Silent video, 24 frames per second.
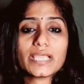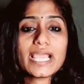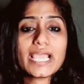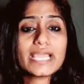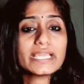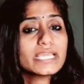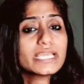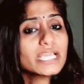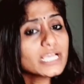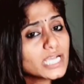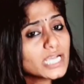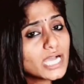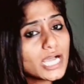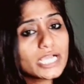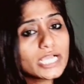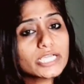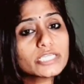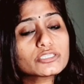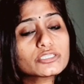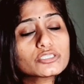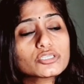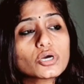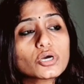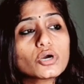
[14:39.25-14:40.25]
any
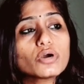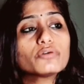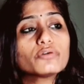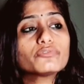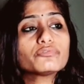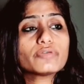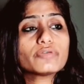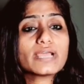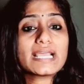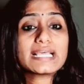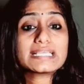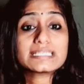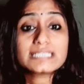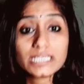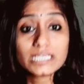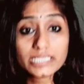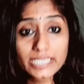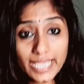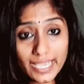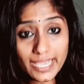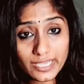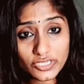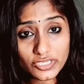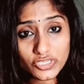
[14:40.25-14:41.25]
kind of
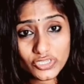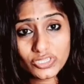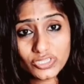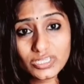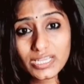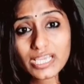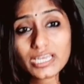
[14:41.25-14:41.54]
hesitation,